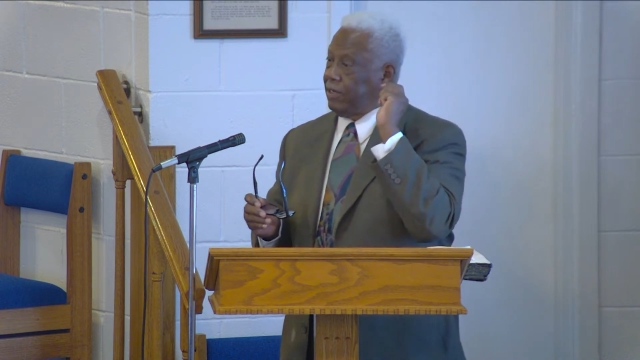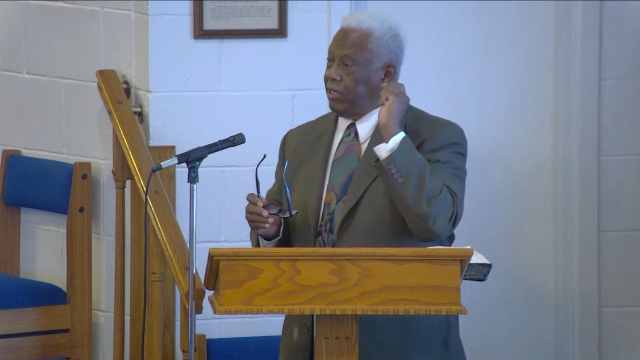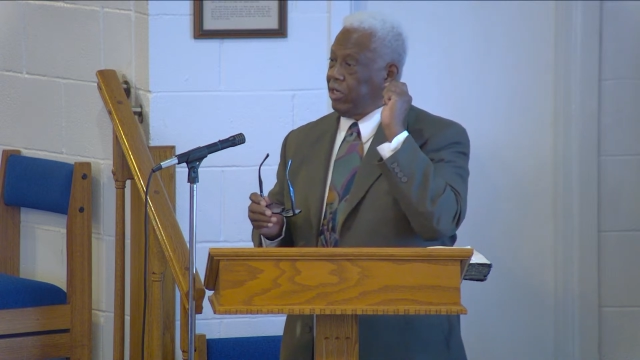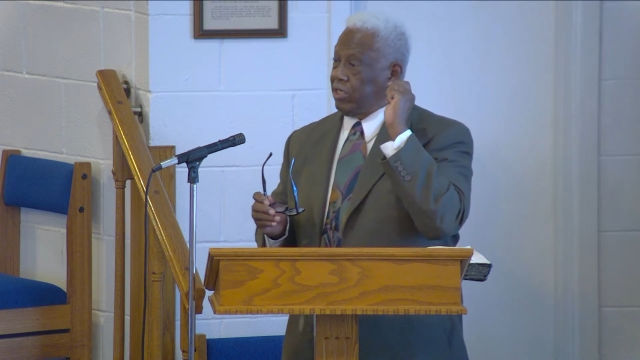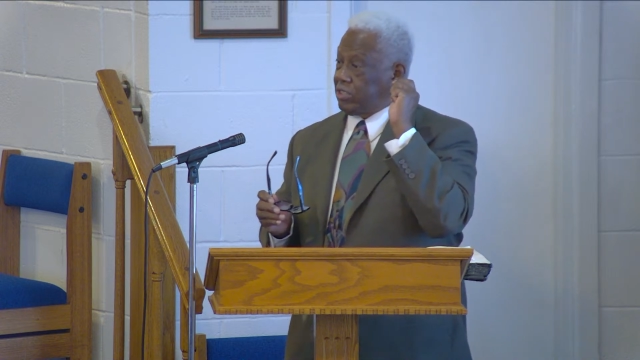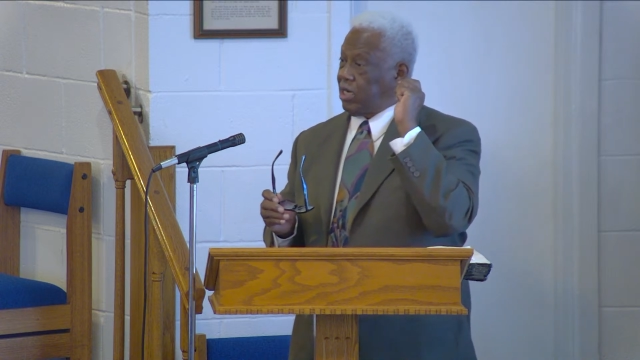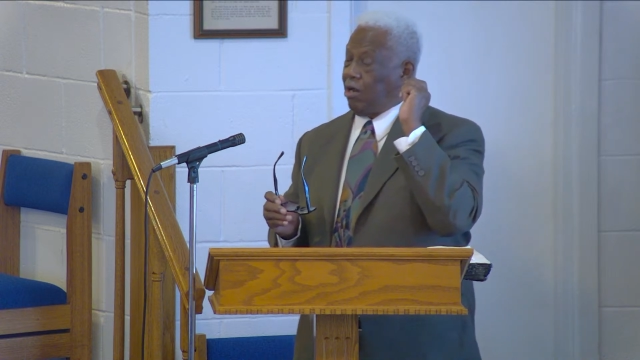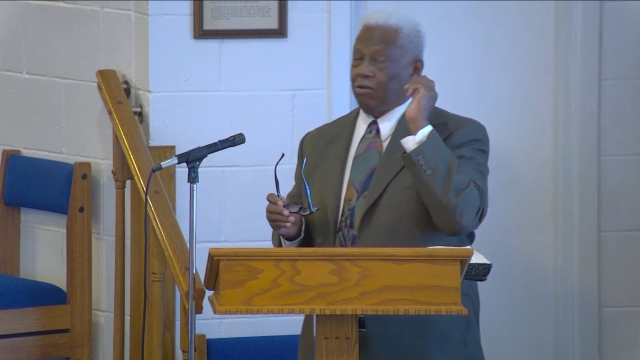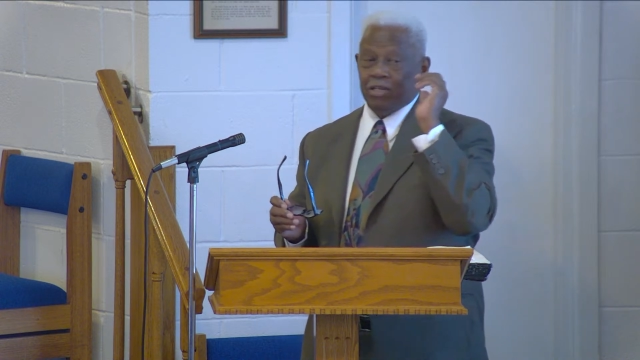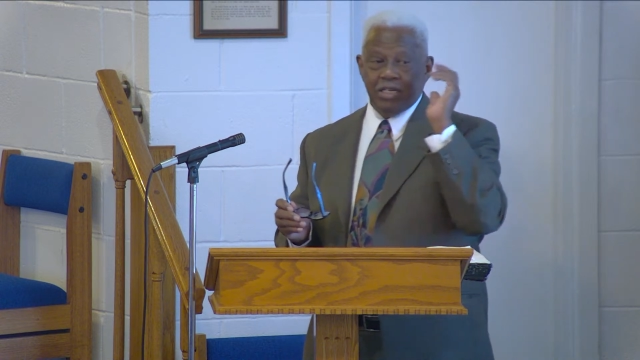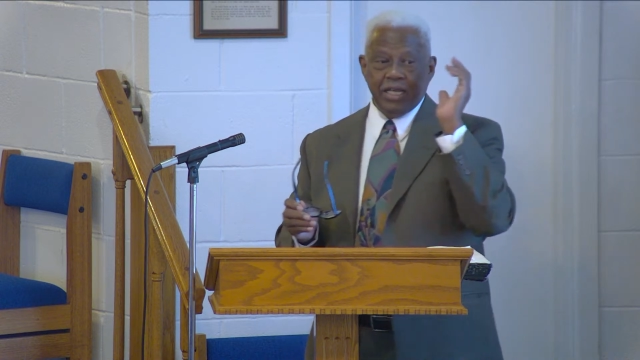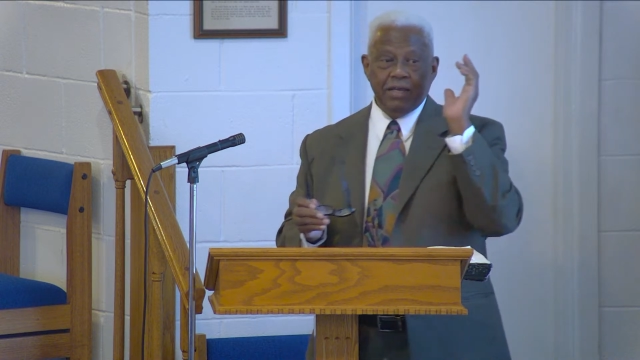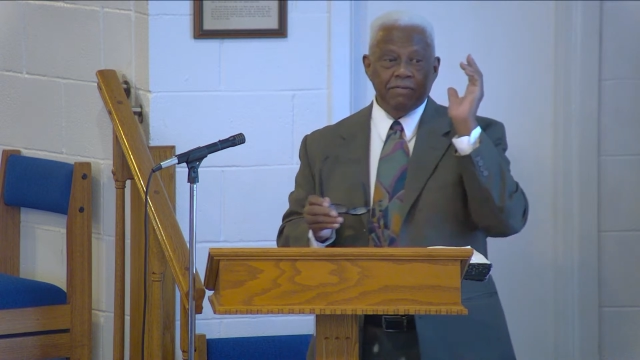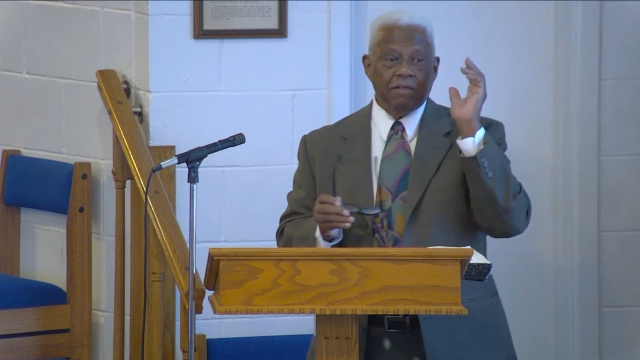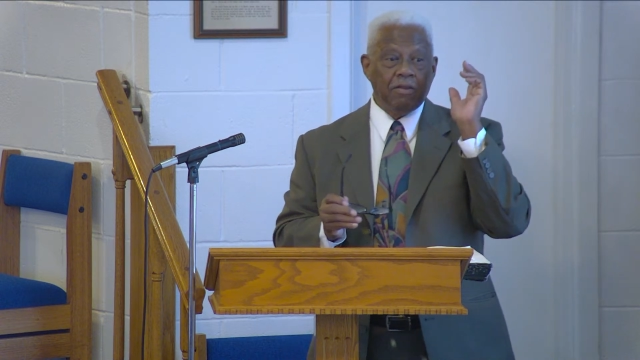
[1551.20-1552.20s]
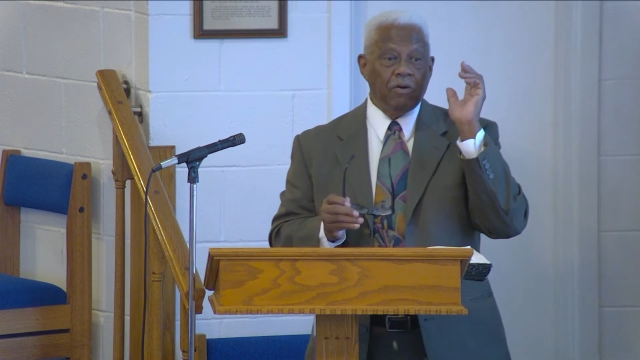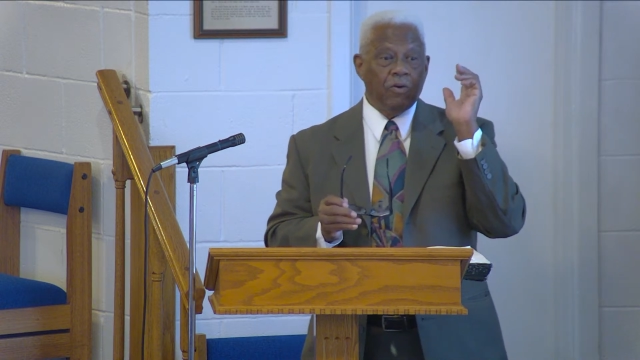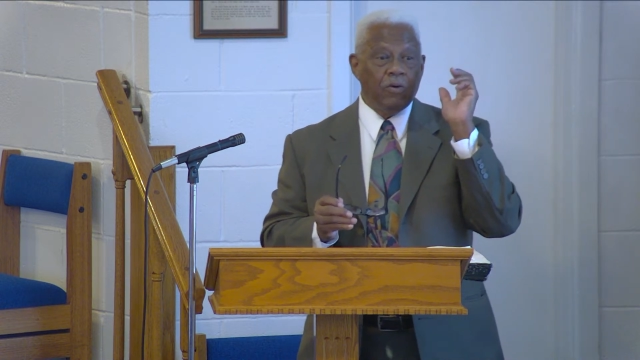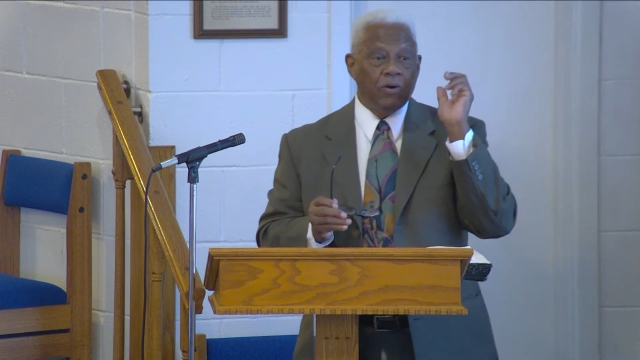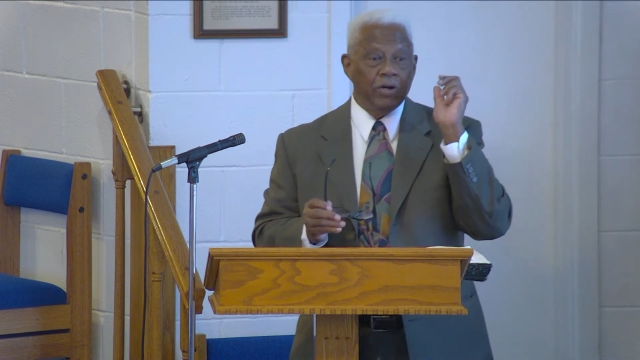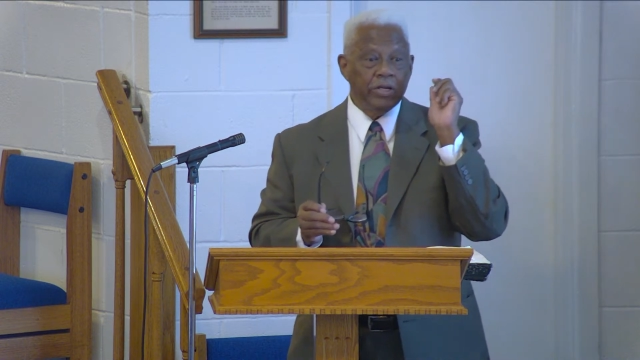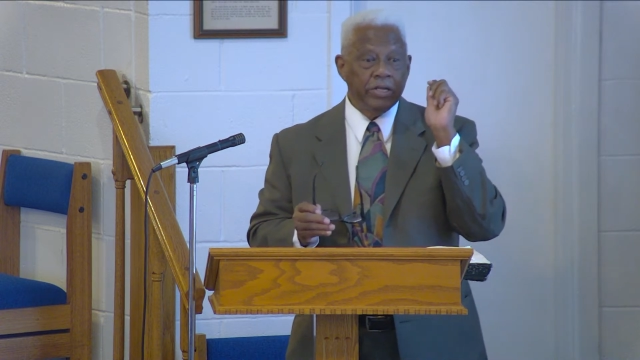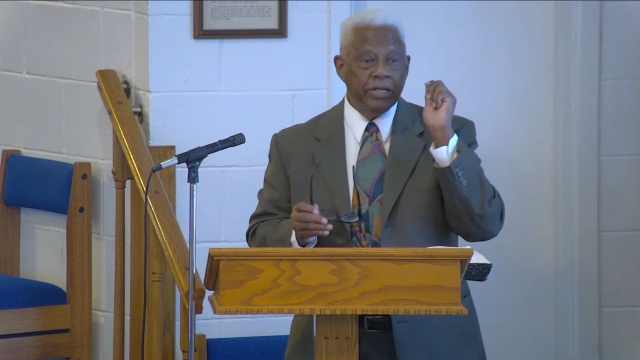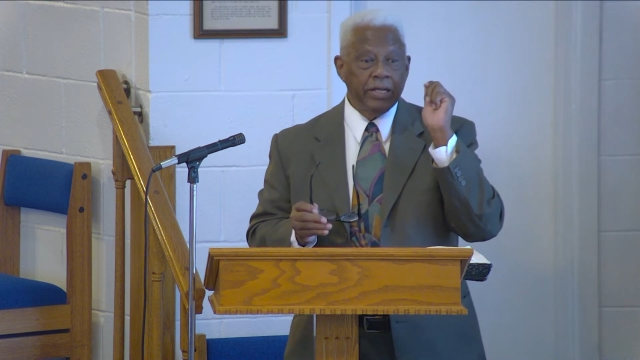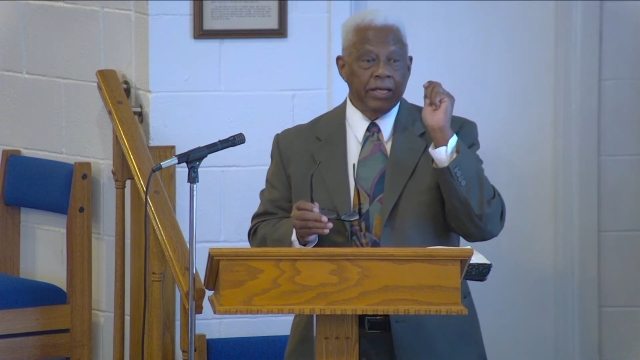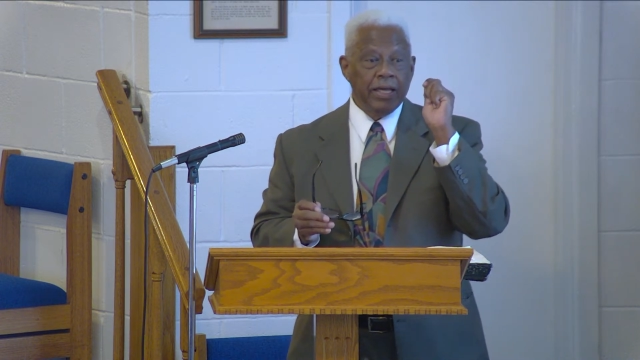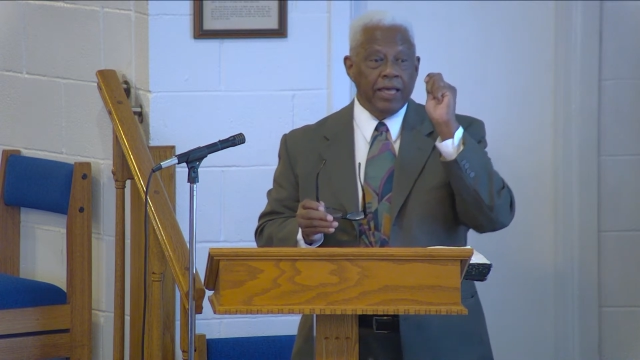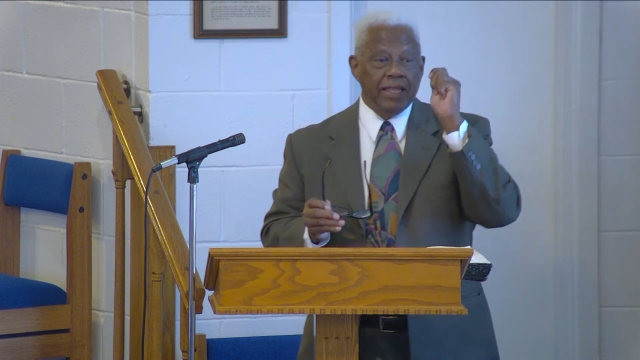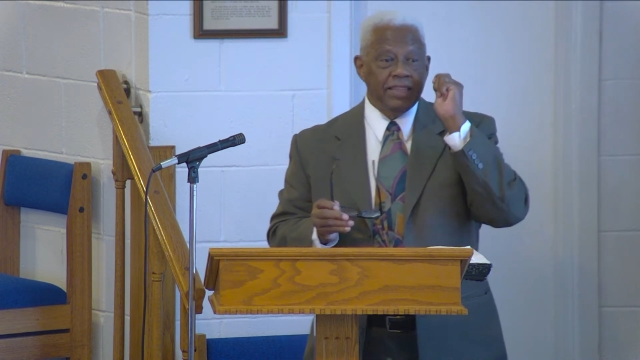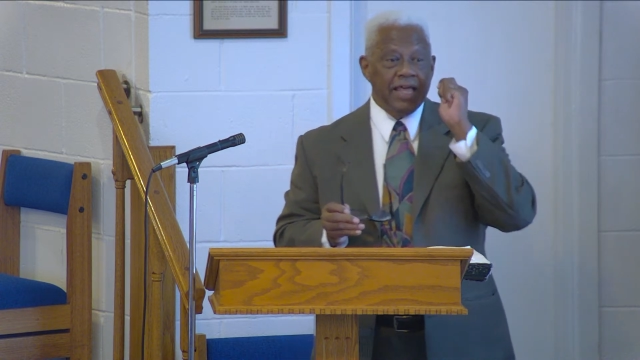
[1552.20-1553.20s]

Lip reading: It's called the day of the Lord. And